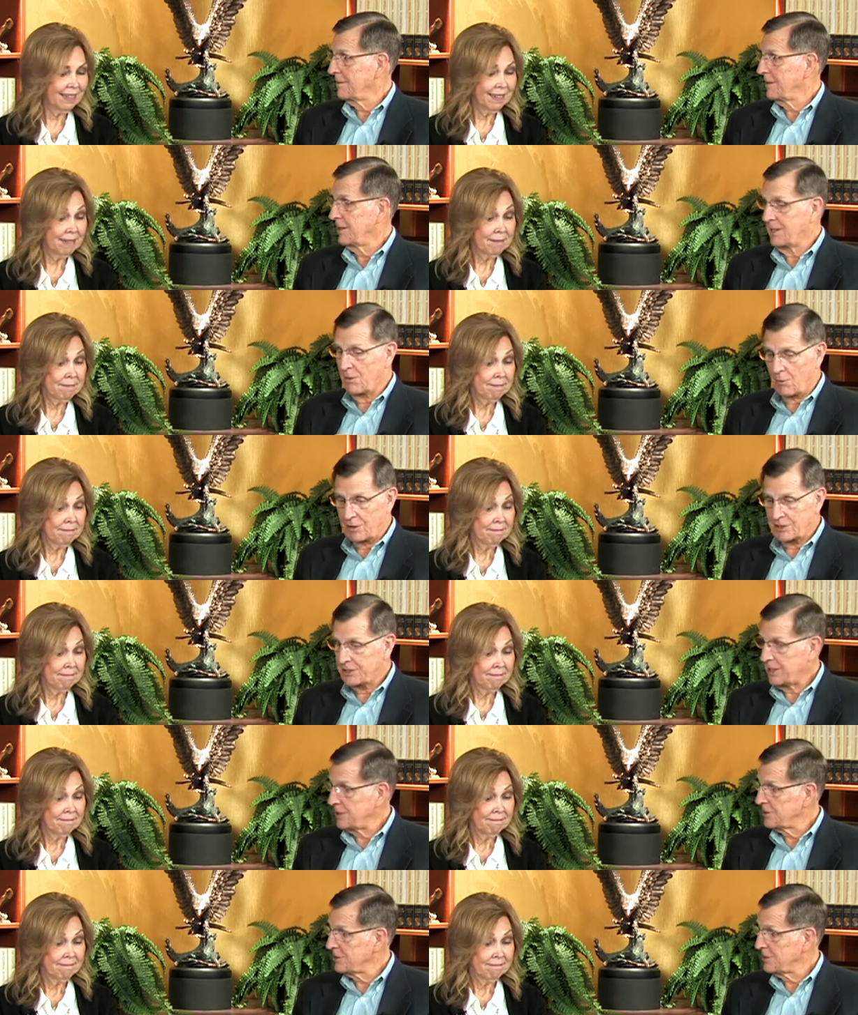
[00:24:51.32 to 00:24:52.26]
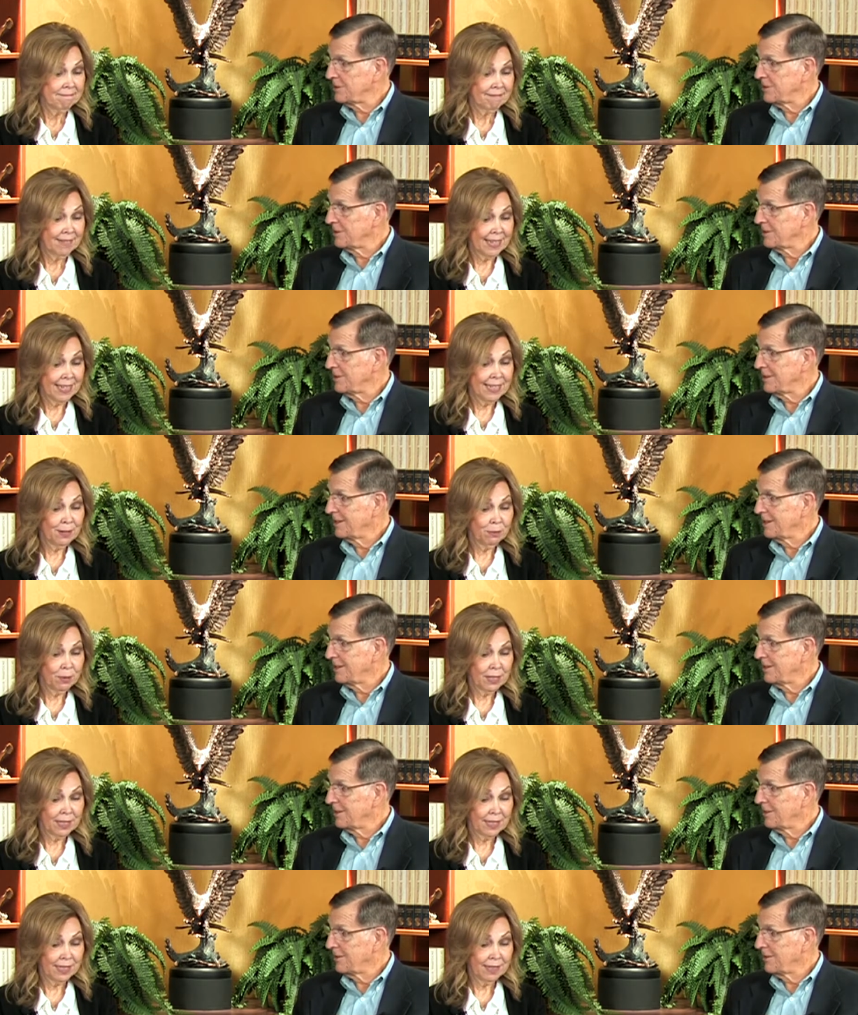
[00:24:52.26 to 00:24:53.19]
Speaker 1: And know what it says?
Speaker 2: That is
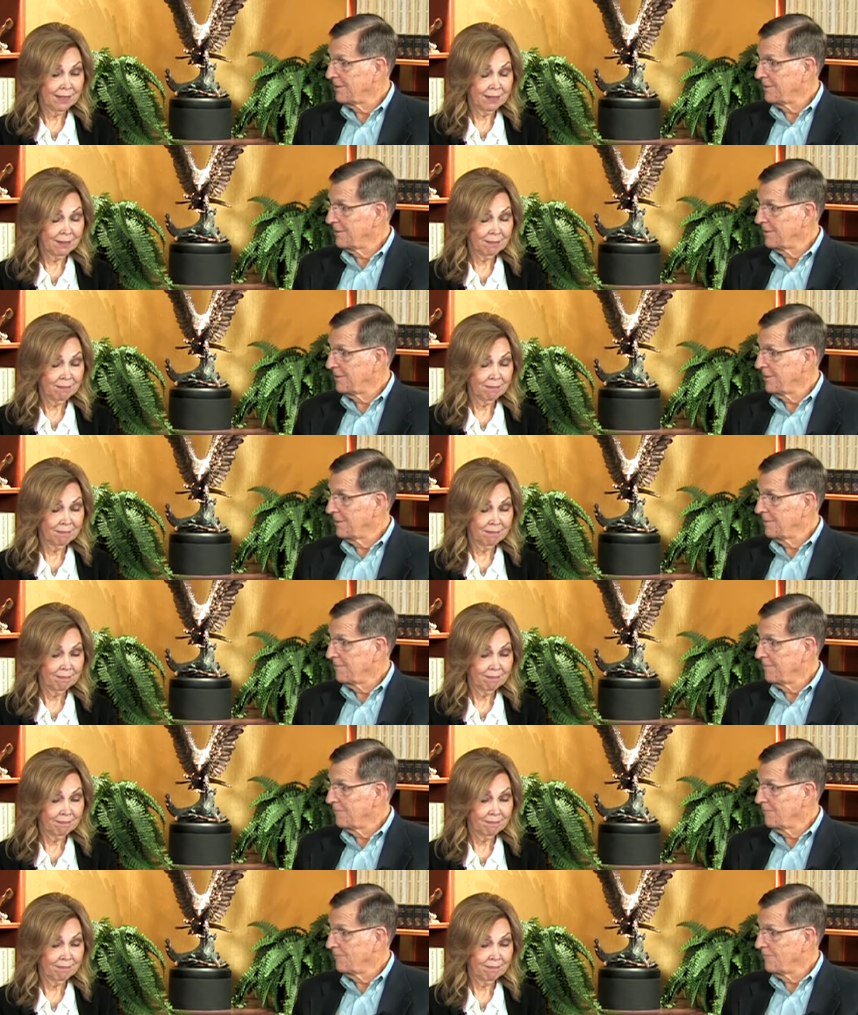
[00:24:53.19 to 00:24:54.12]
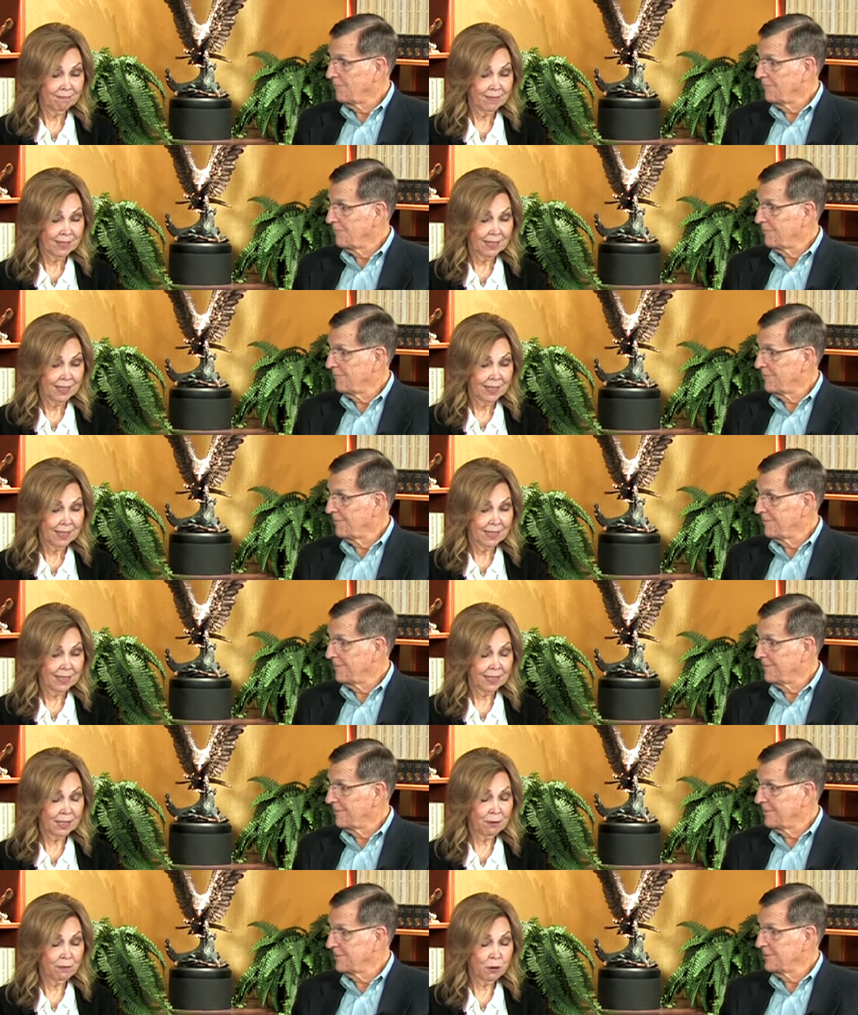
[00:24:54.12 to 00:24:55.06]
what it says
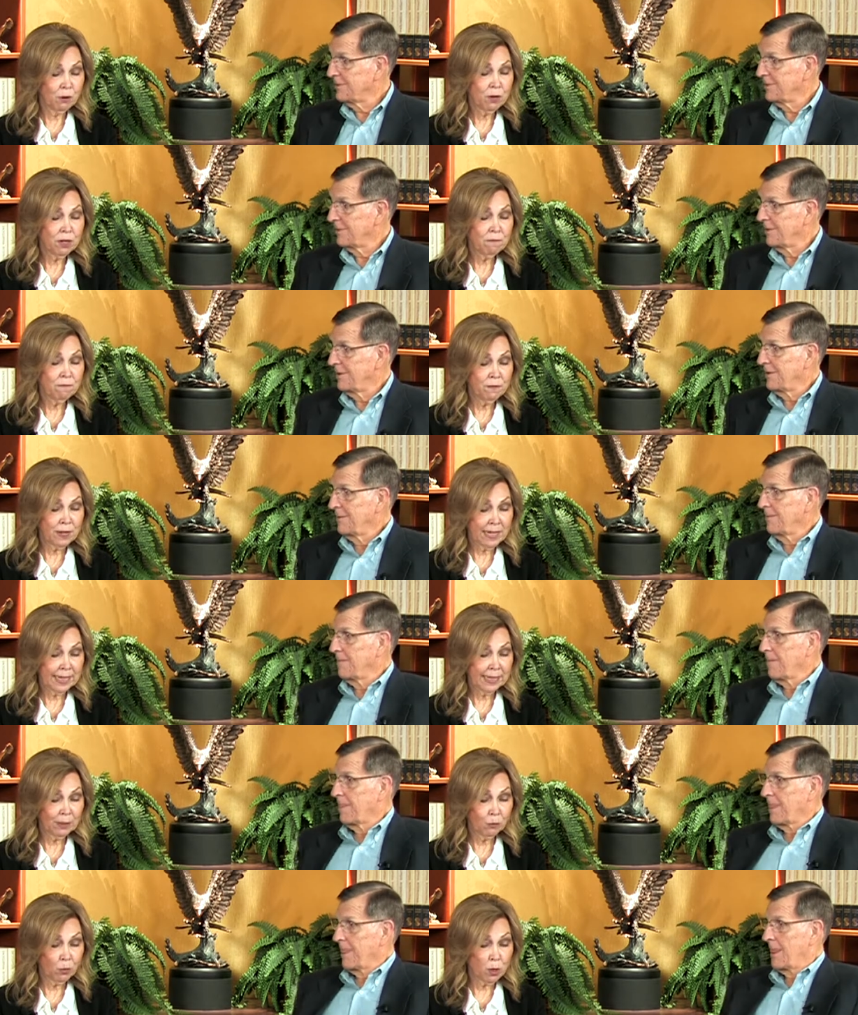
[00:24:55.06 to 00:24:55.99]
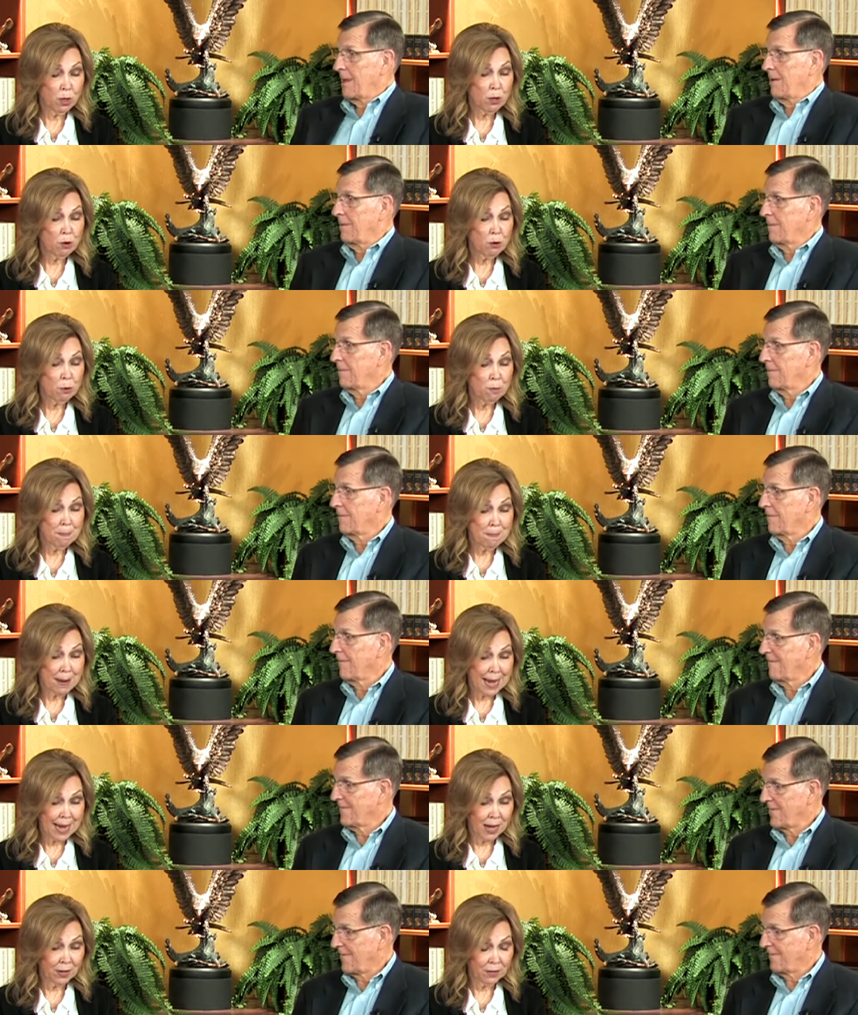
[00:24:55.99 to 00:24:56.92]
says if you confess with your
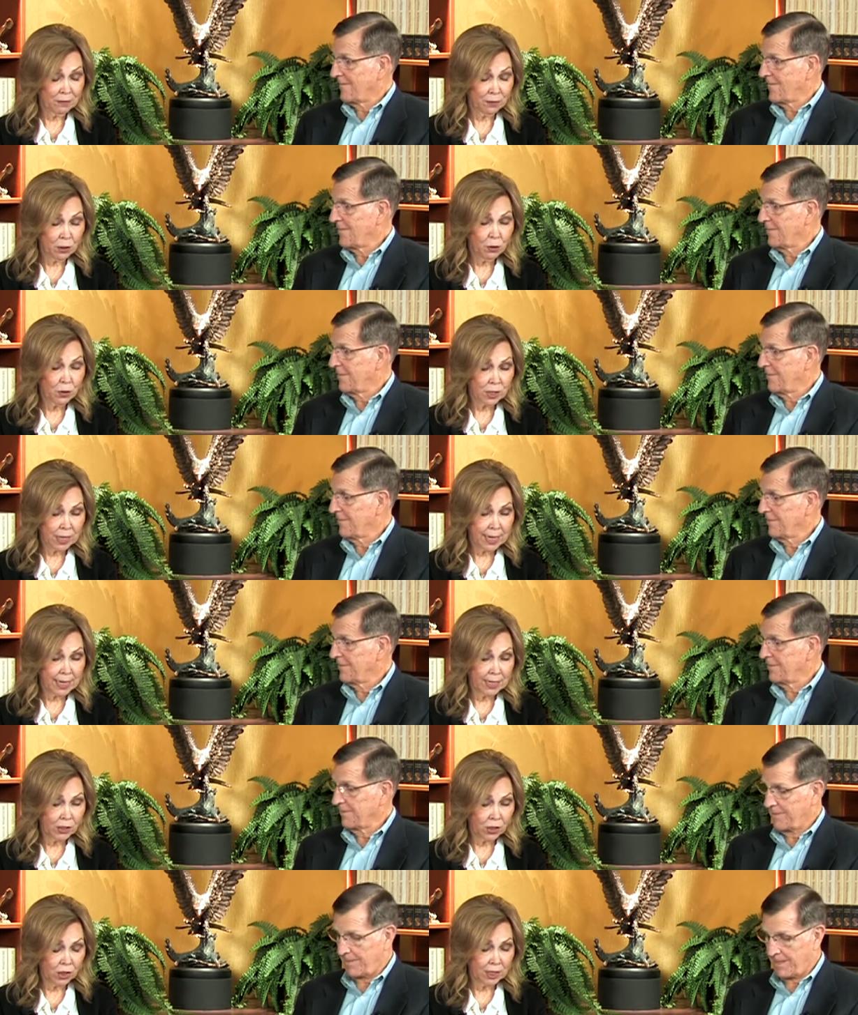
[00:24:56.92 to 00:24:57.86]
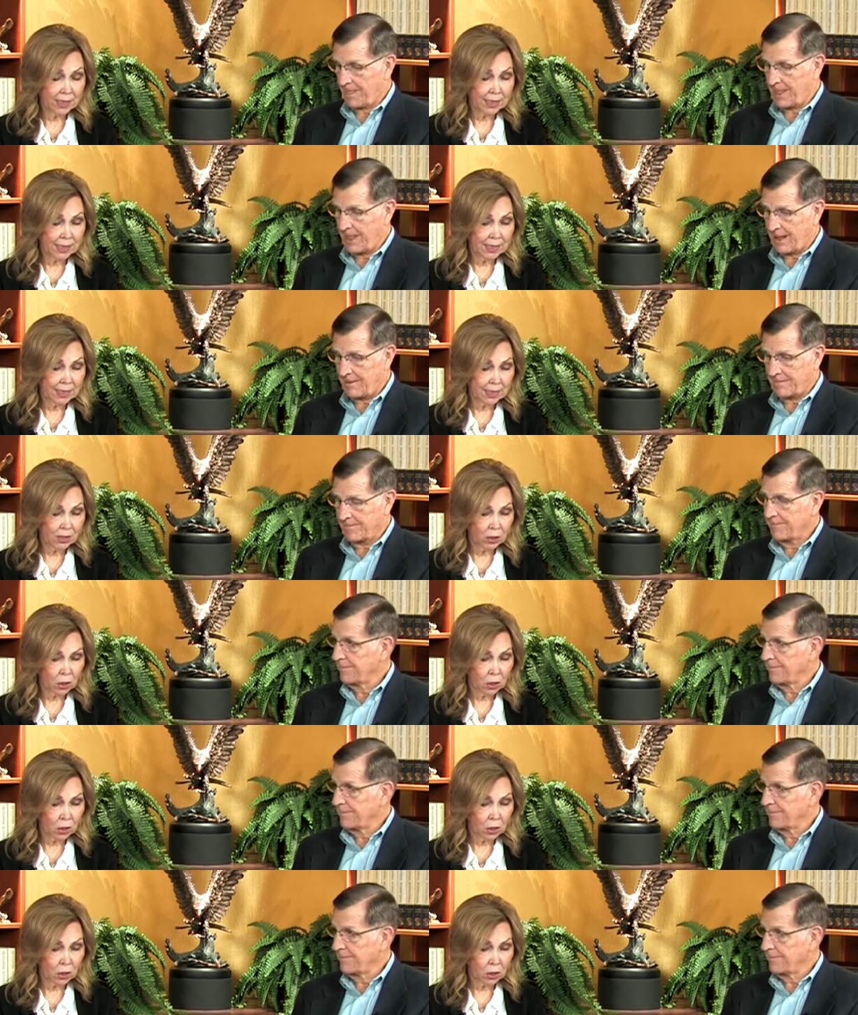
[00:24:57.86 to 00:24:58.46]
mouth, if you say Jesus mm-hmm. is